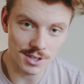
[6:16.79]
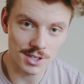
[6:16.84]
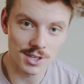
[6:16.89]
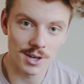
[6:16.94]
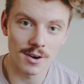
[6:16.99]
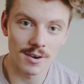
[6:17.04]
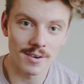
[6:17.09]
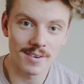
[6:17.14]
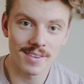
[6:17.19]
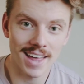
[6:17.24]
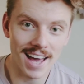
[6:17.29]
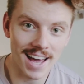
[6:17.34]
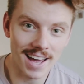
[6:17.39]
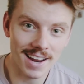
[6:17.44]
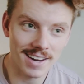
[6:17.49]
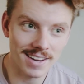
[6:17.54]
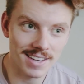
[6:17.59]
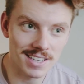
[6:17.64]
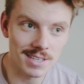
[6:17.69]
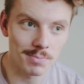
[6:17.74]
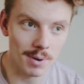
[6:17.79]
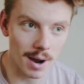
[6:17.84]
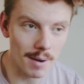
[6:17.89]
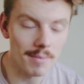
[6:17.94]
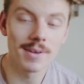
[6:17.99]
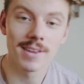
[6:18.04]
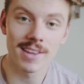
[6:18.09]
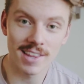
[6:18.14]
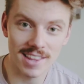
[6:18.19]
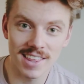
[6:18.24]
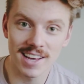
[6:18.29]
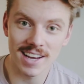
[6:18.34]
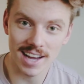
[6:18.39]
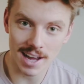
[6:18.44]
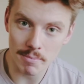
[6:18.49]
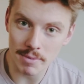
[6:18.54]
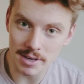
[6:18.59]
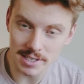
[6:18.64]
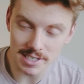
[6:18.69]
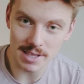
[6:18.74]
So that is probably the thing I
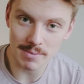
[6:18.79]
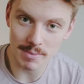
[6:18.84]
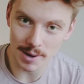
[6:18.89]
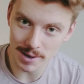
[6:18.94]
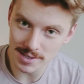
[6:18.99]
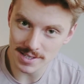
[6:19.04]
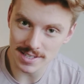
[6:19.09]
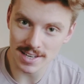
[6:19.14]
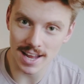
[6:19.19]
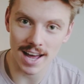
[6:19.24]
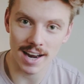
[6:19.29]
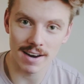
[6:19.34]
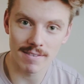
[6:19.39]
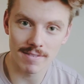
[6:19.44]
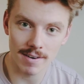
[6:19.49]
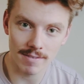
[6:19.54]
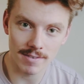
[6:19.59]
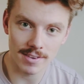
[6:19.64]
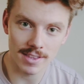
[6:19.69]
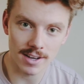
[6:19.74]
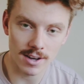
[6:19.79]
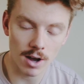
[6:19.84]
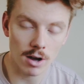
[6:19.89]
missed the most out of everything.